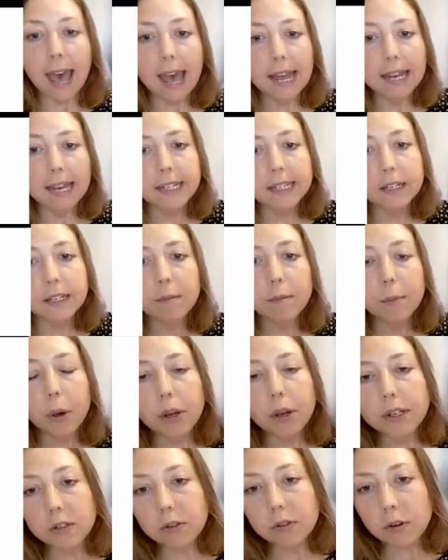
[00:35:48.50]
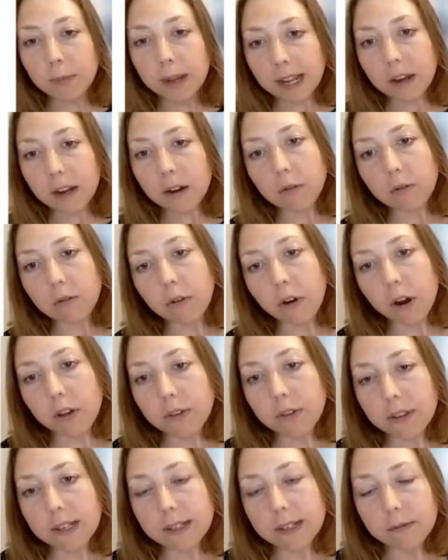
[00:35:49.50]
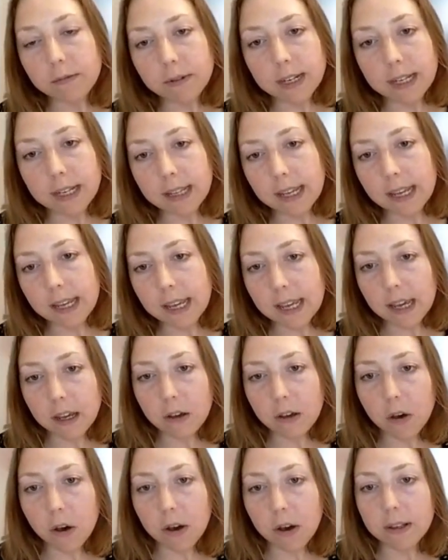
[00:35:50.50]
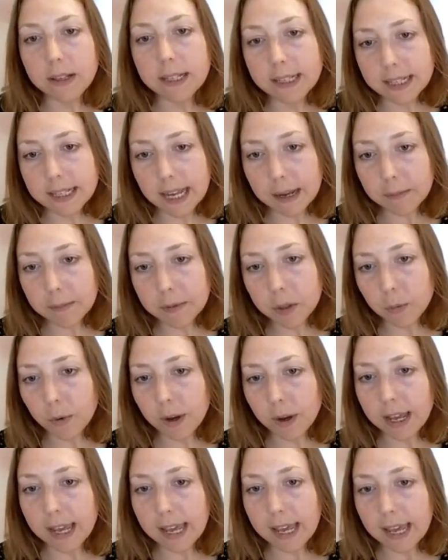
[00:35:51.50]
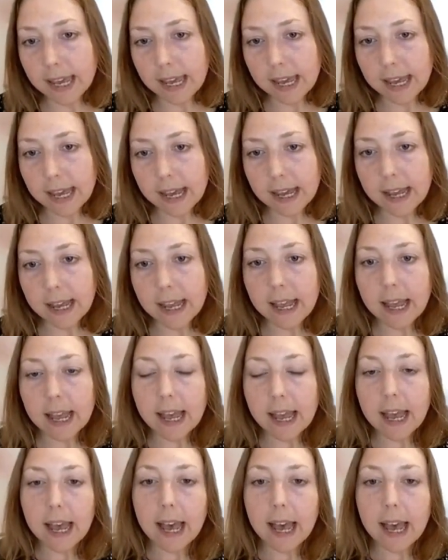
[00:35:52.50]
And post-traumatic growth is really a concept where,